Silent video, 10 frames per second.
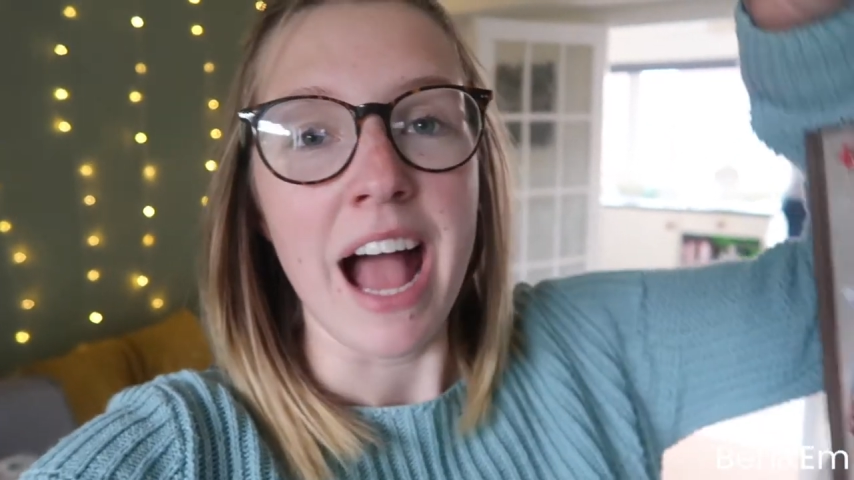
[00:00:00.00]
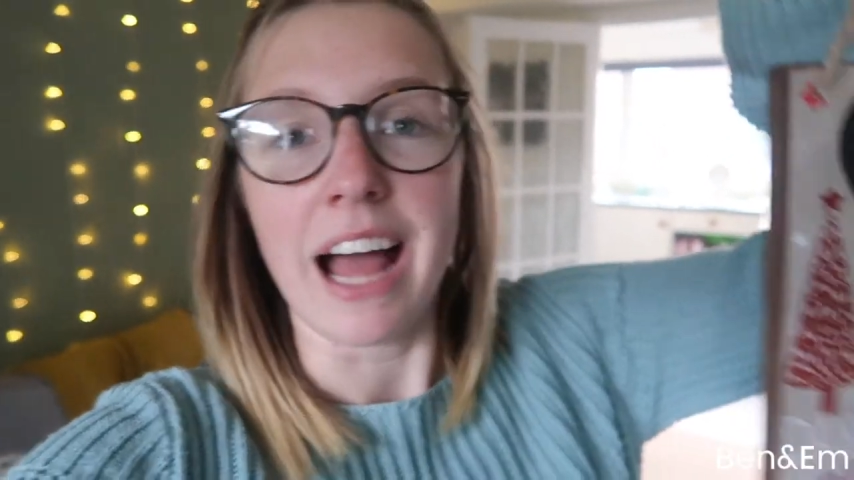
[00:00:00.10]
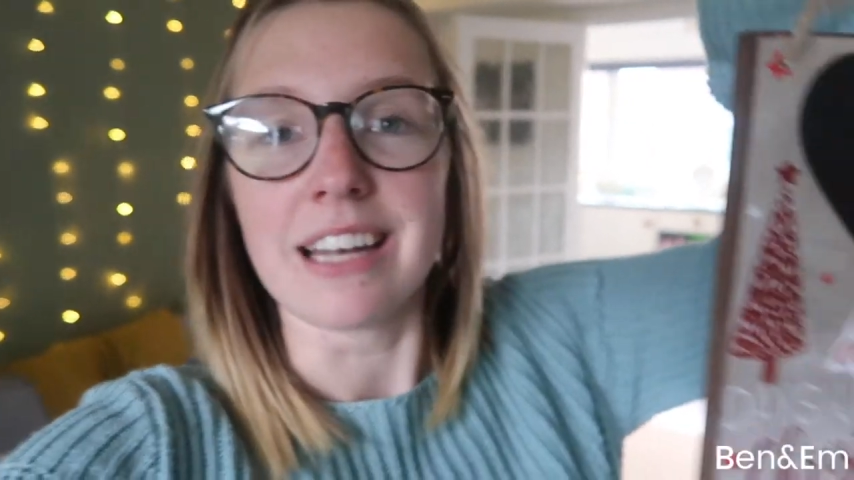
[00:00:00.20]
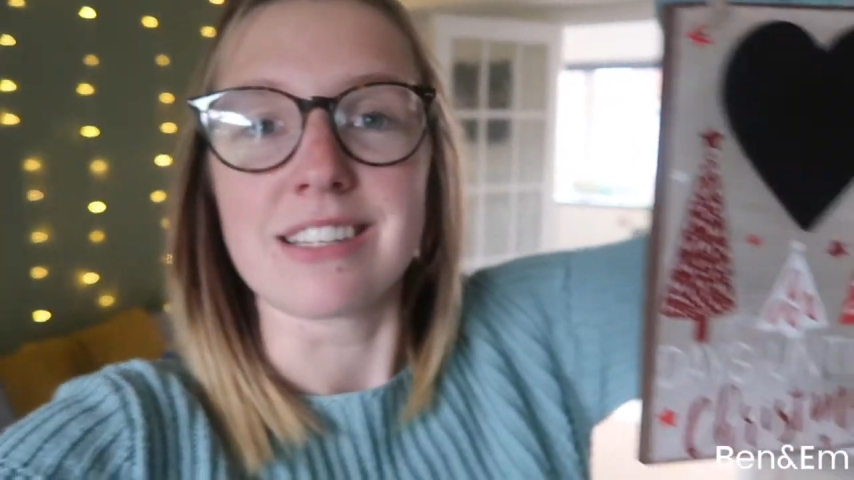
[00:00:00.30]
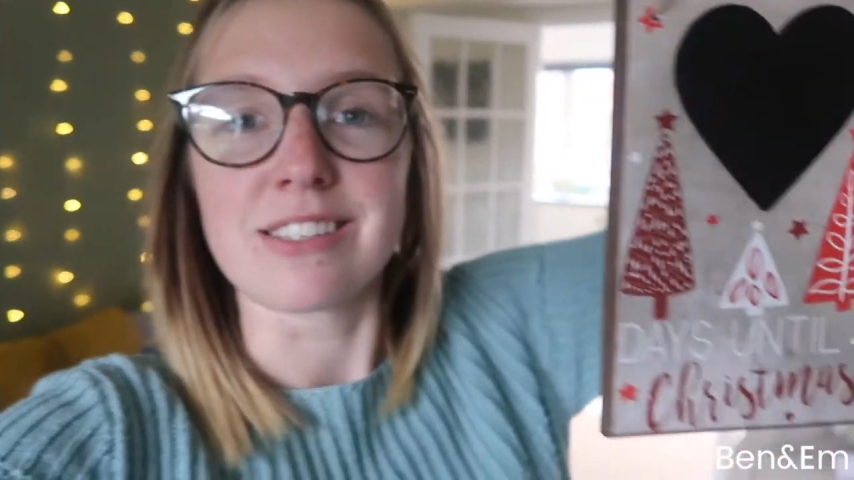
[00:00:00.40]

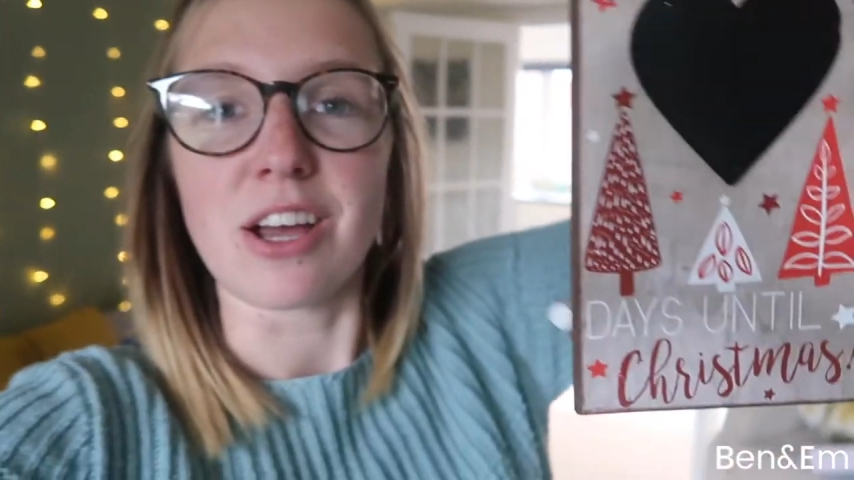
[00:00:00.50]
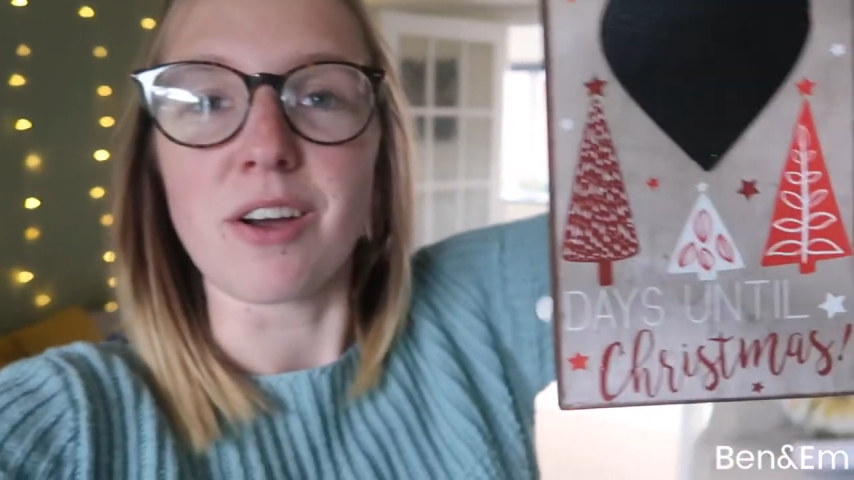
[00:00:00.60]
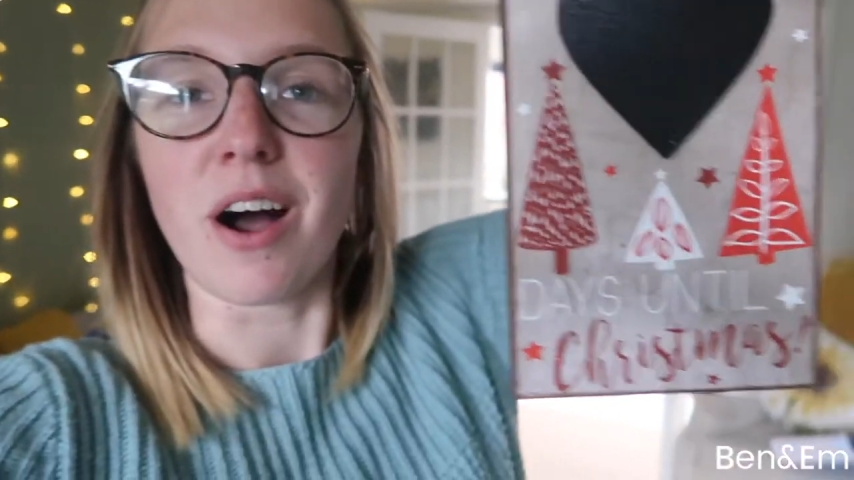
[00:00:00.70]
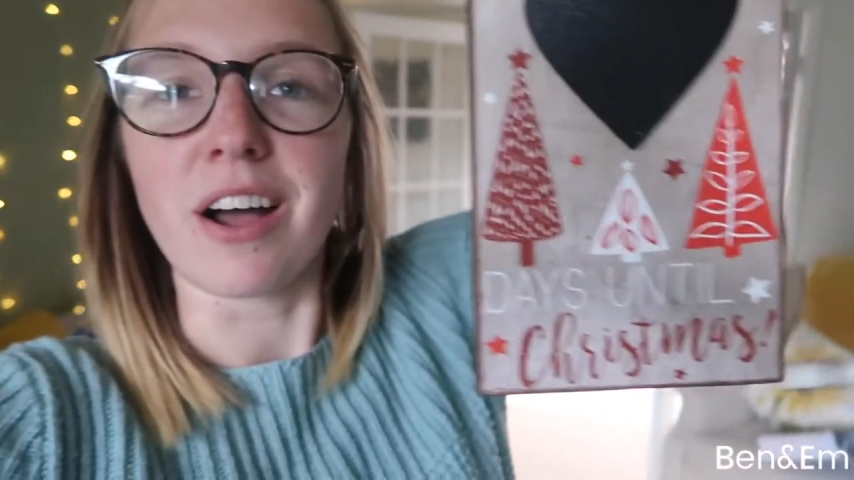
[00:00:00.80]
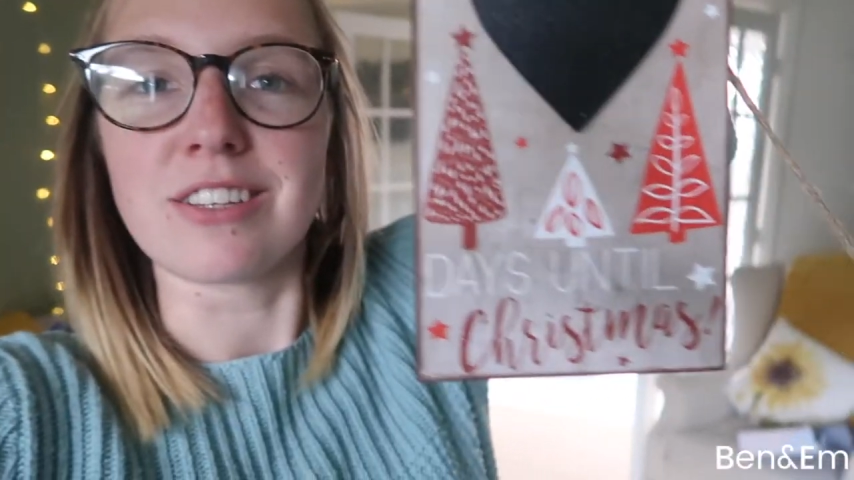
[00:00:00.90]
And
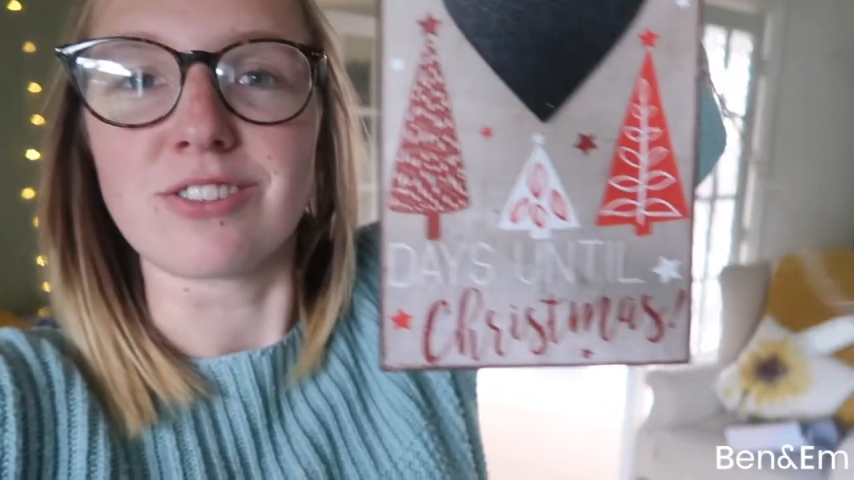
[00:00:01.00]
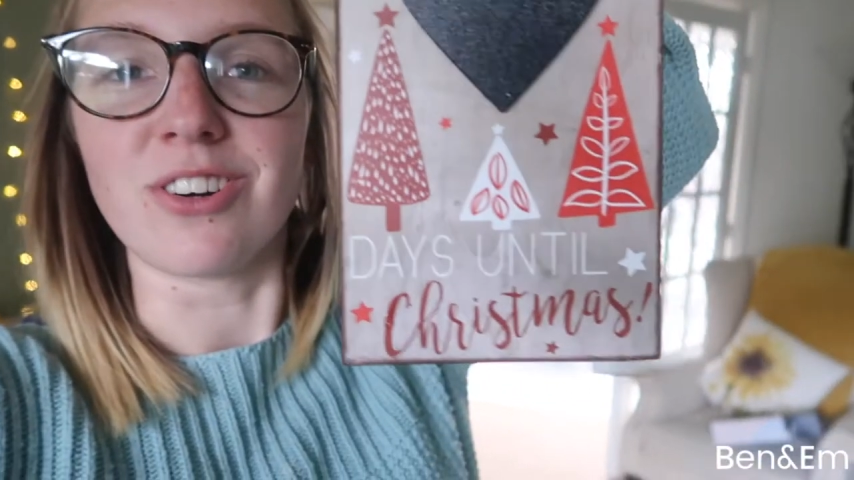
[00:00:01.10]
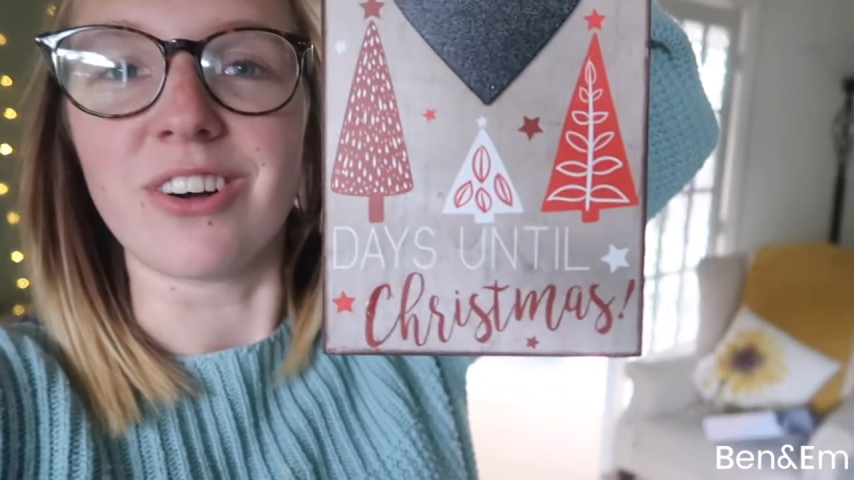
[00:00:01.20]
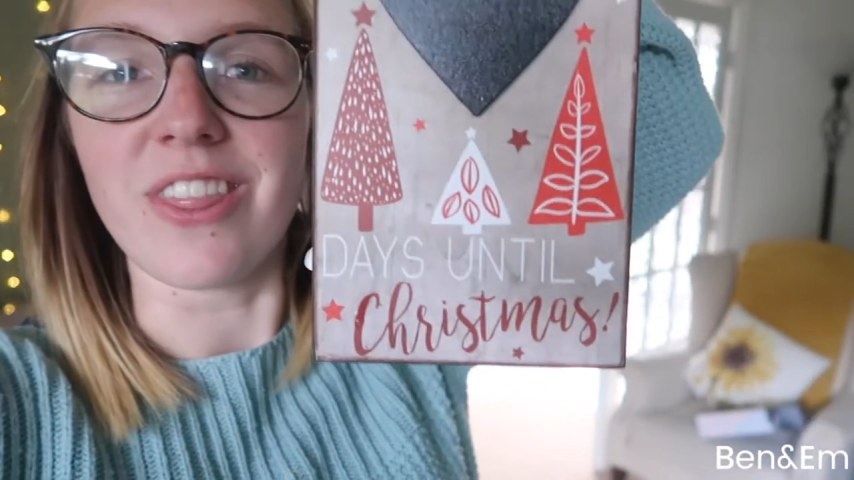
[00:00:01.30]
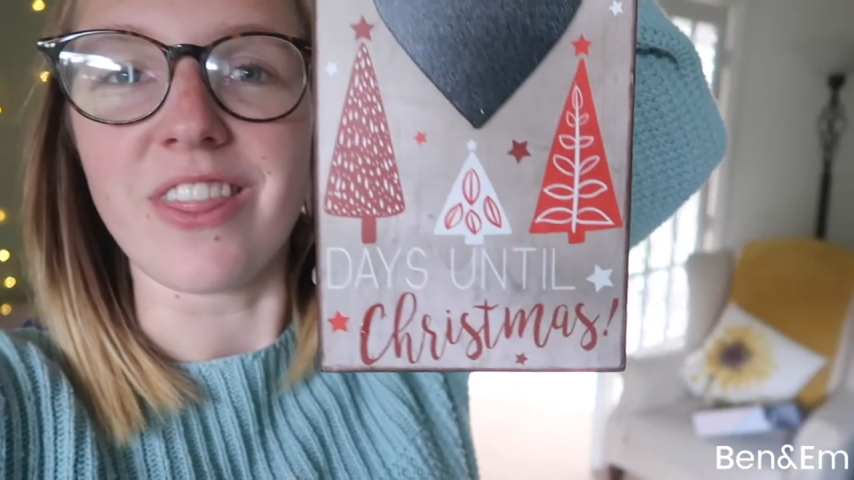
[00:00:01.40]
so I
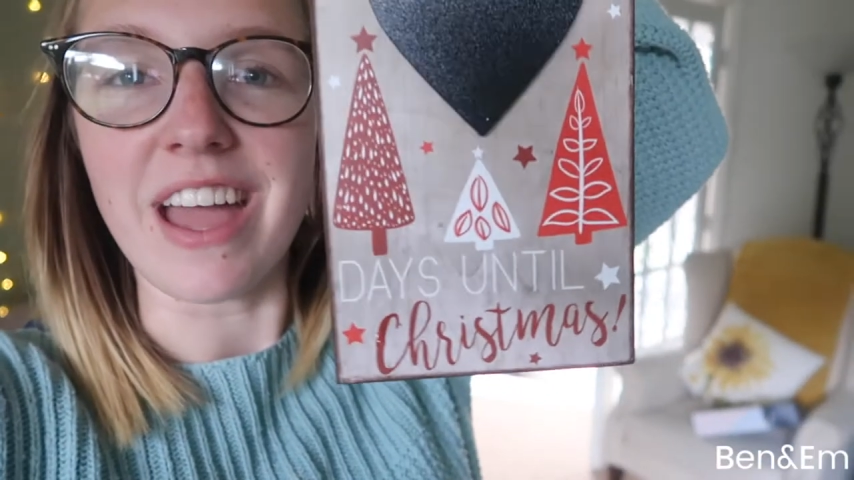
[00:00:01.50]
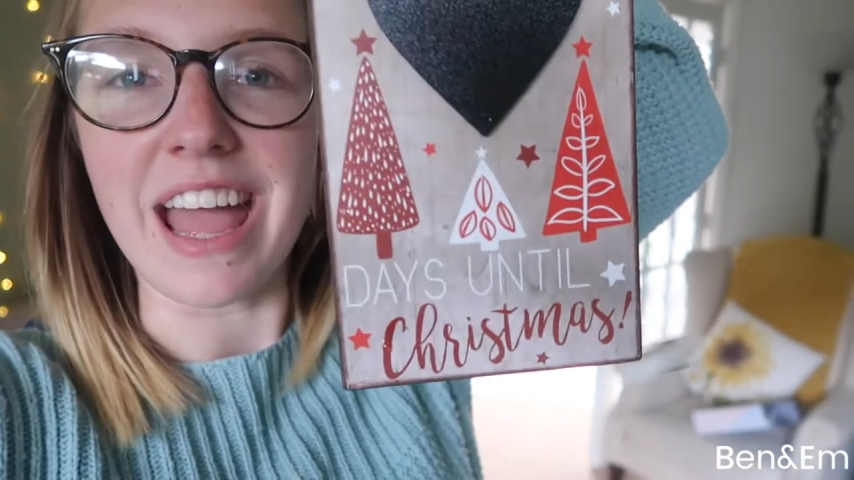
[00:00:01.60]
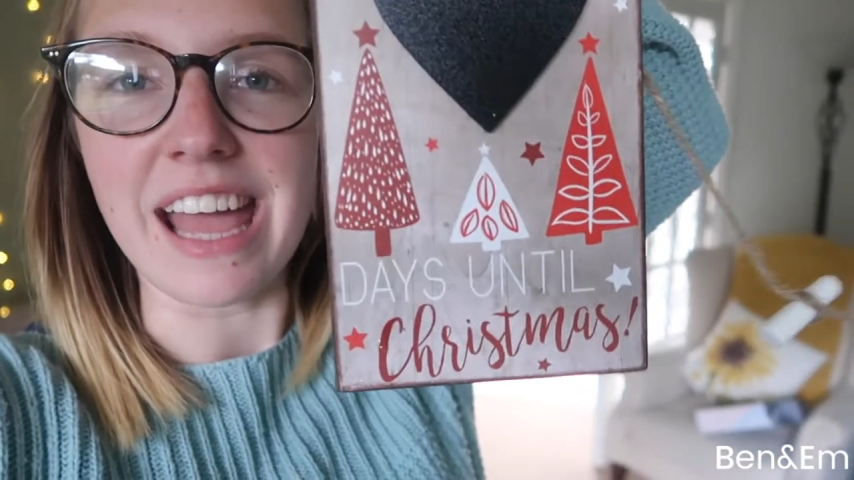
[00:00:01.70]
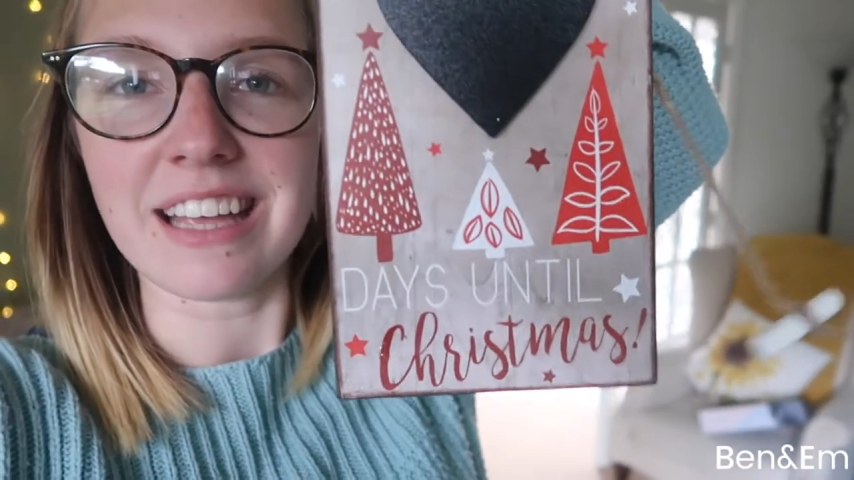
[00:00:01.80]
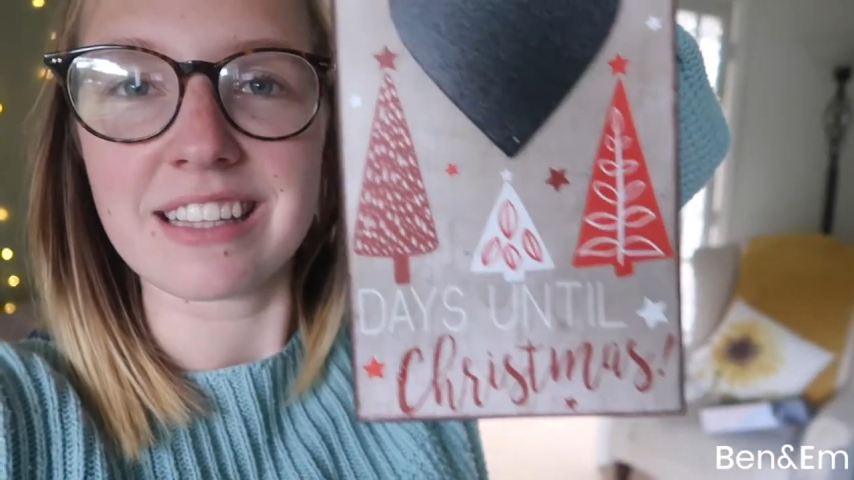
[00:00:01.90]
saw
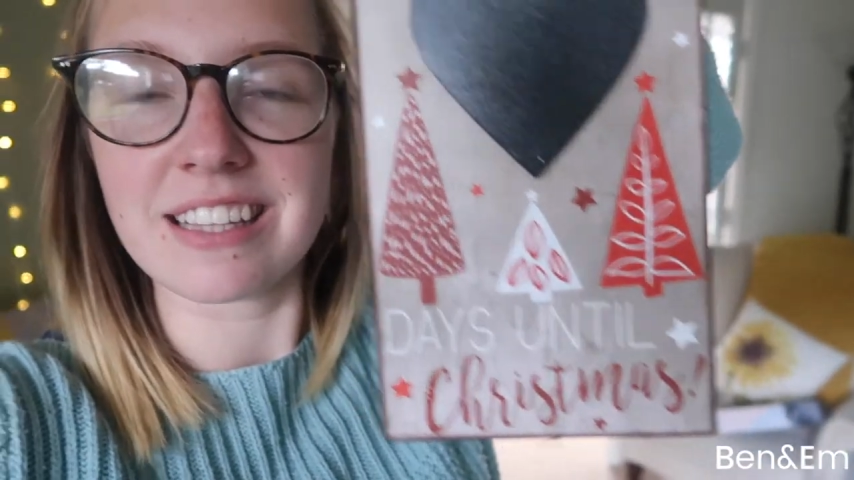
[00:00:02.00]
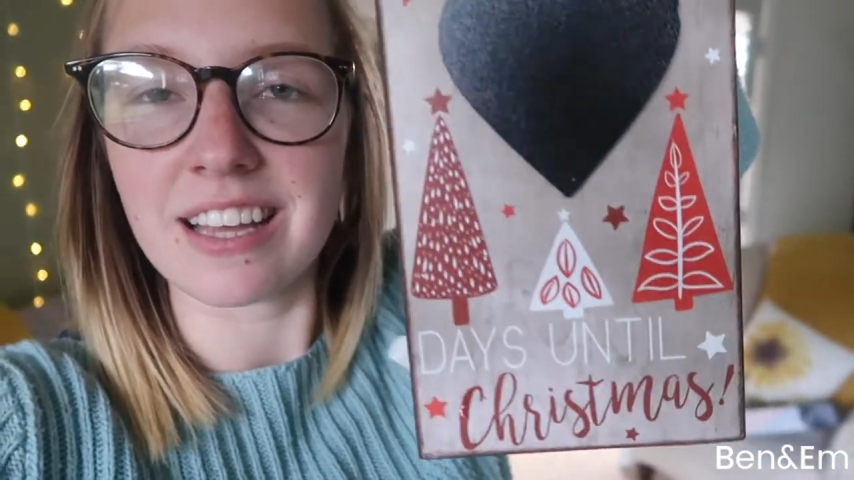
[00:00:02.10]
this,